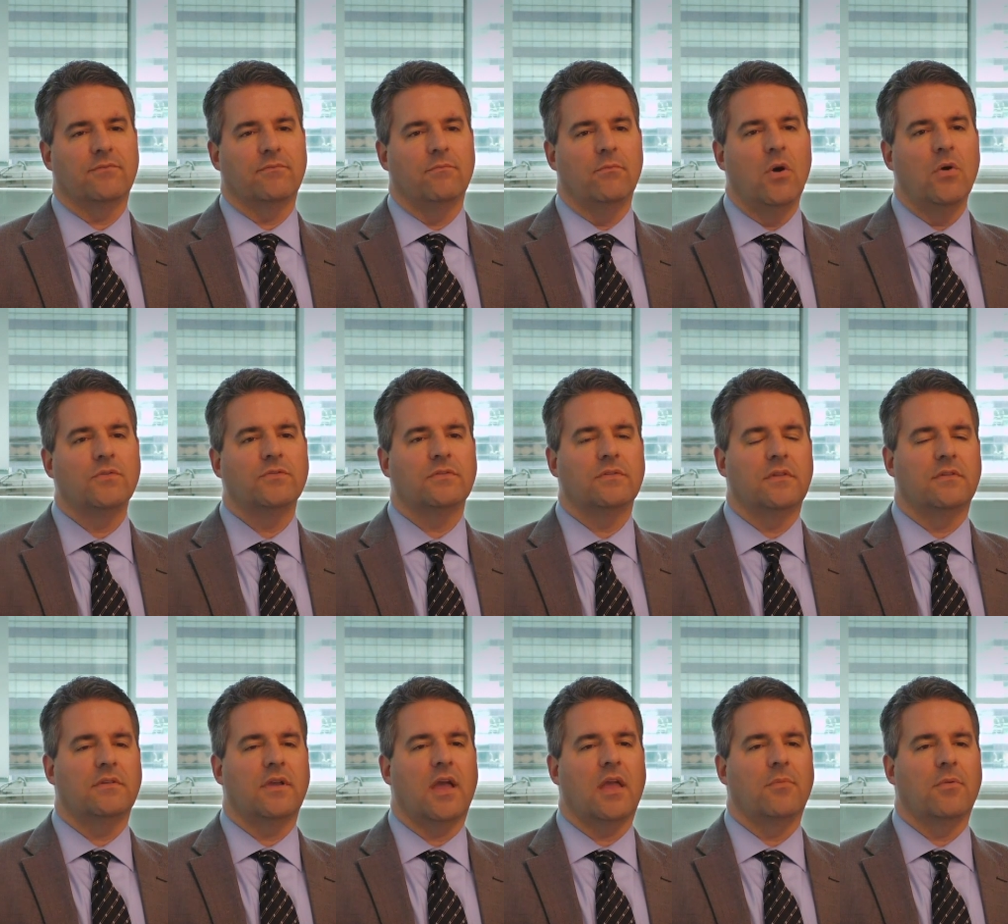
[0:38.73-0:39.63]
most of the
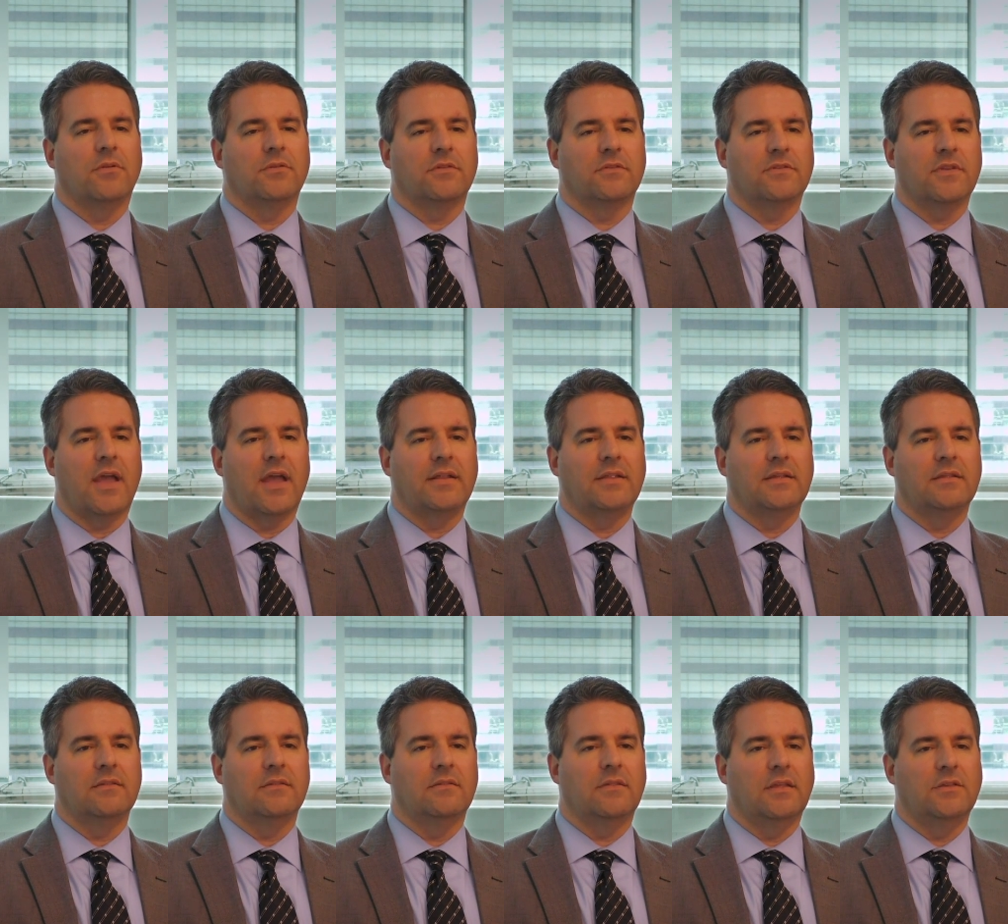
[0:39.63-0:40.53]
time are
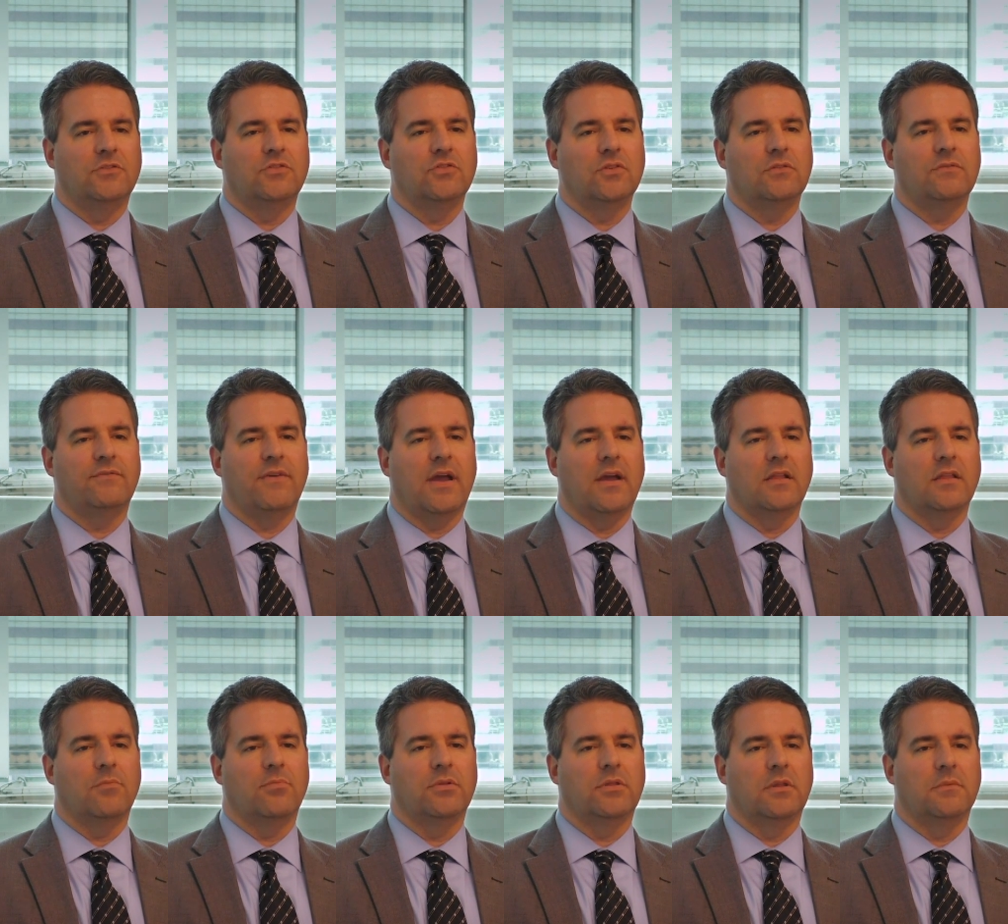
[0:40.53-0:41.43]
deciding they should file a
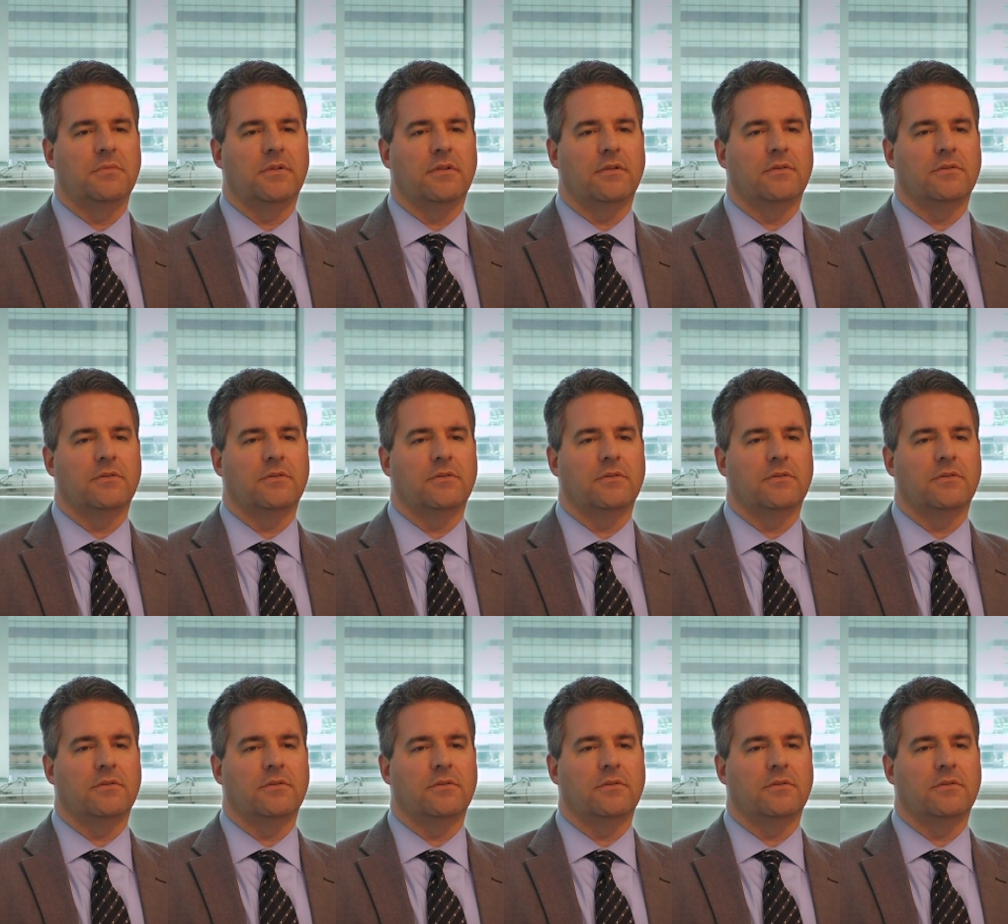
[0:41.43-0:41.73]
preliminary